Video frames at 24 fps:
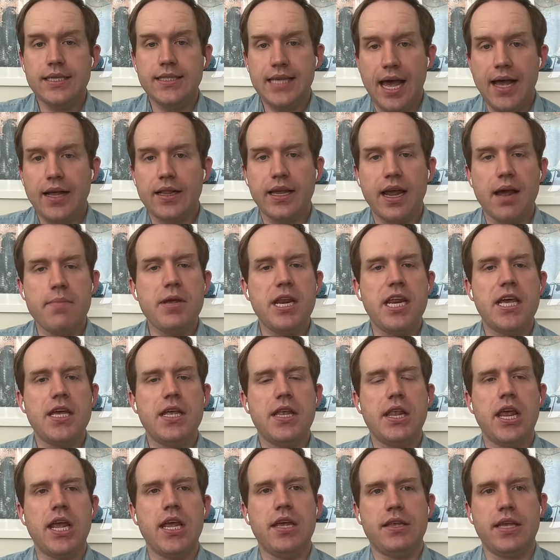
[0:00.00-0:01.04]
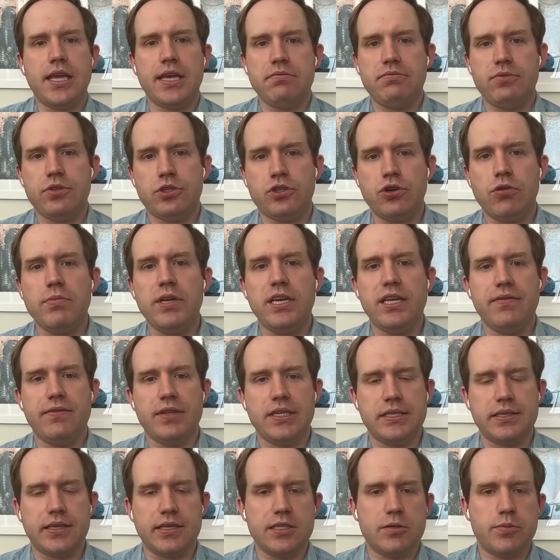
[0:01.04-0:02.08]
Exactly. I mean, so many of
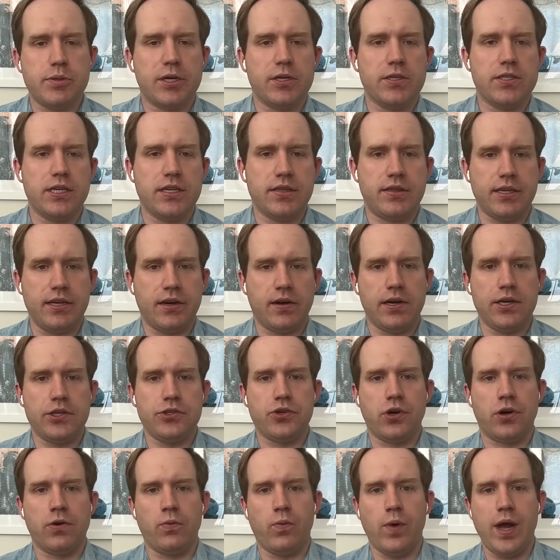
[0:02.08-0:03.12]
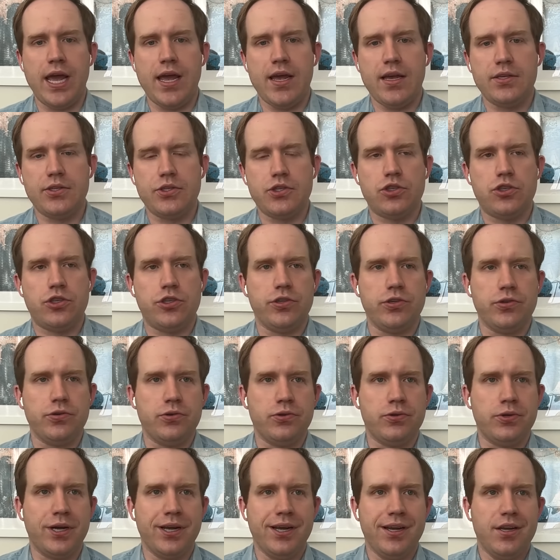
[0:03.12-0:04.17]
these conspiracy theories are ways
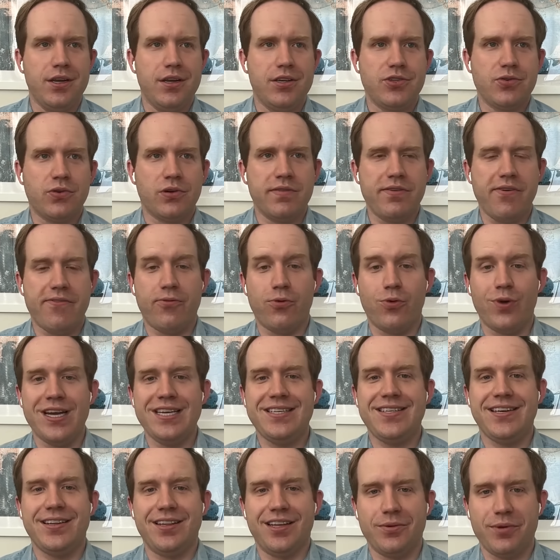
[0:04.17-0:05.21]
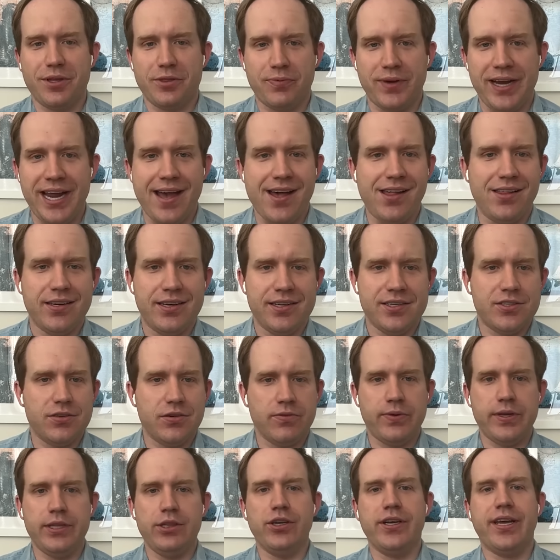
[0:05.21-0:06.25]
to sort of avoid dealing with reality.
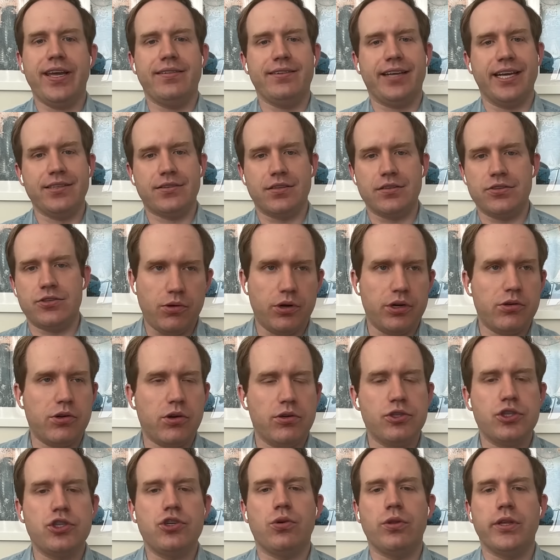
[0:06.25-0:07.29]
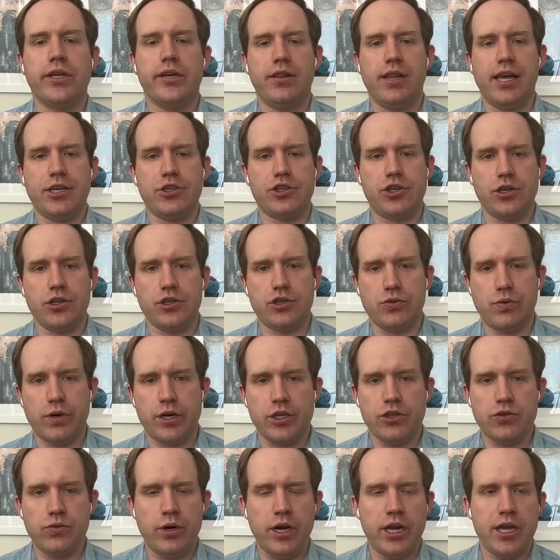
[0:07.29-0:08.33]
So if we look at like the quote unquote stolen election in
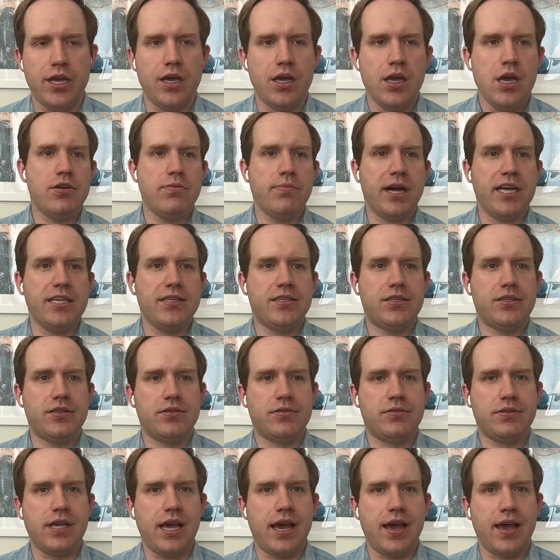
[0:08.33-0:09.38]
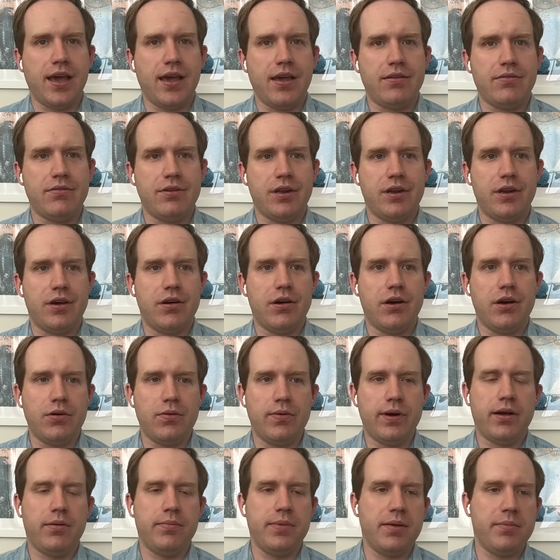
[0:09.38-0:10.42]
2020, you might say, oh,
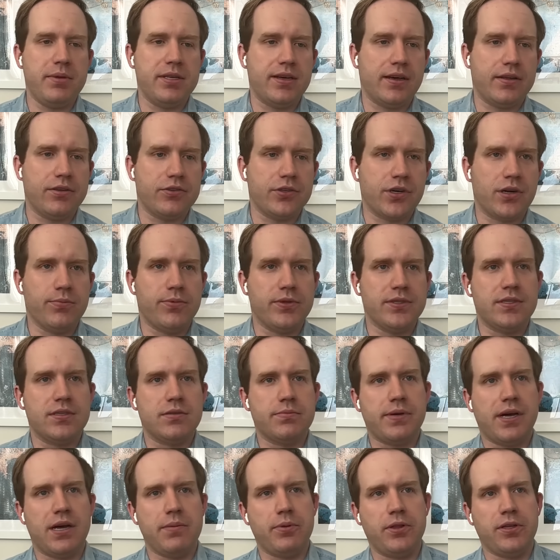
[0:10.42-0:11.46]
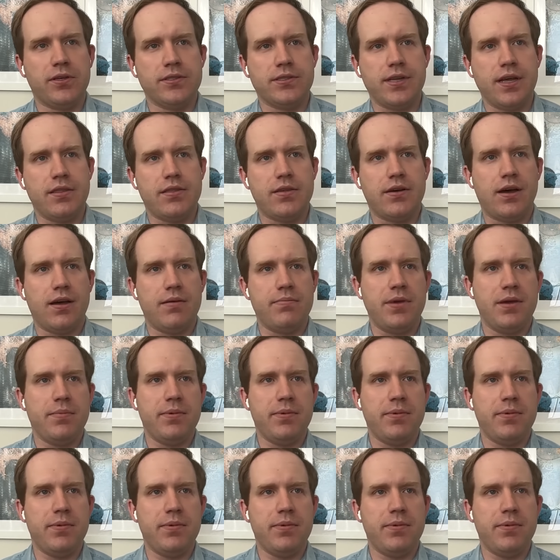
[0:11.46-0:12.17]
well, maybe Donald Trump wasn't as popular as I thought.